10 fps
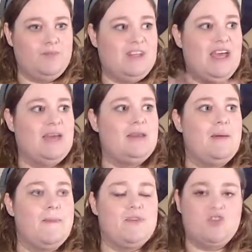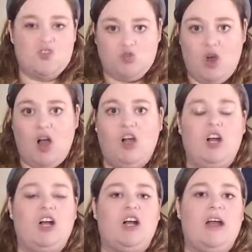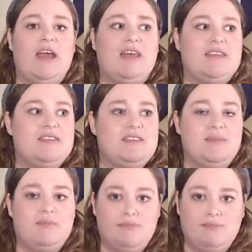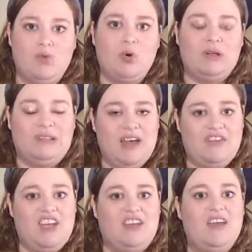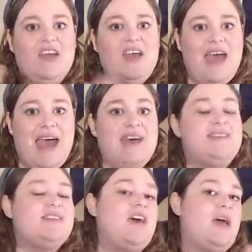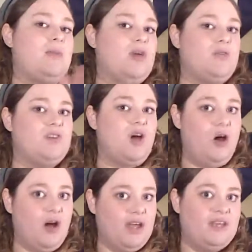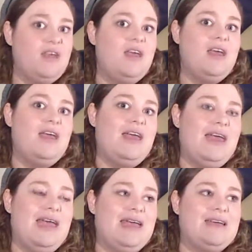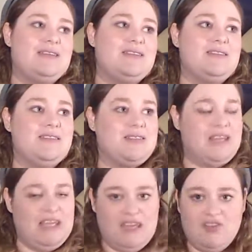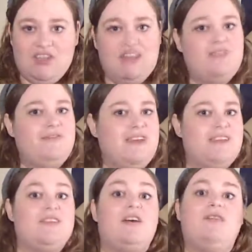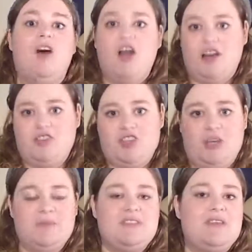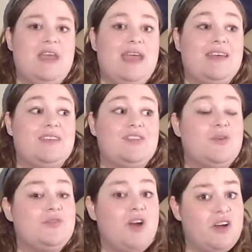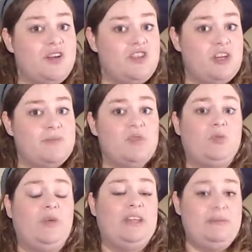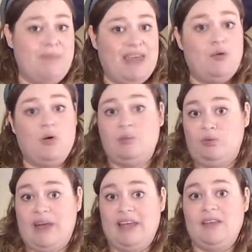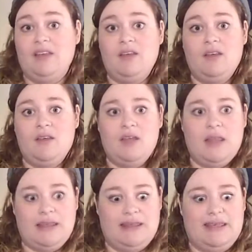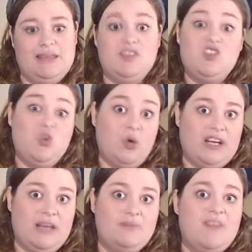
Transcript: get stronger and more loving as time goes on, and even in the face of hardships. And those hardships really make or break the story.